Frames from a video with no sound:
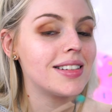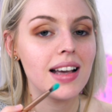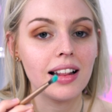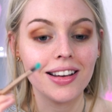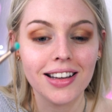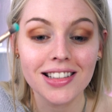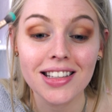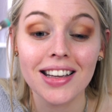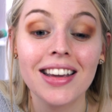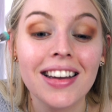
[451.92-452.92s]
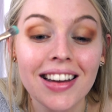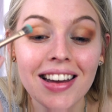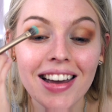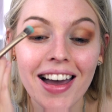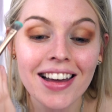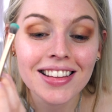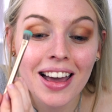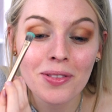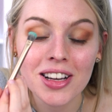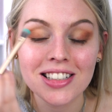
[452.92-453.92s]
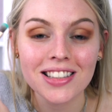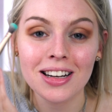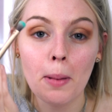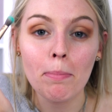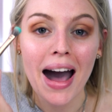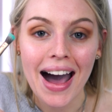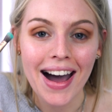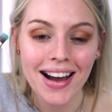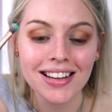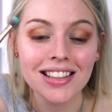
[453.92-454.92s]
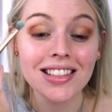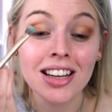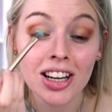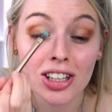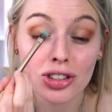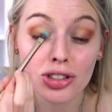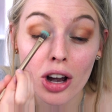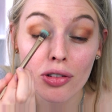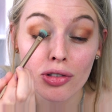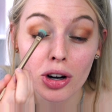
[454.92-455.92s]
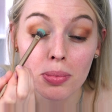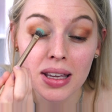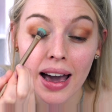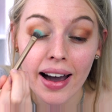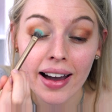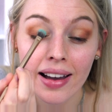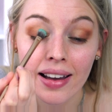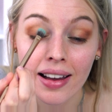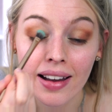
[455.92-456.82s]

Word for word: Delicacy. And then we're just gonna pat, don't rub yet.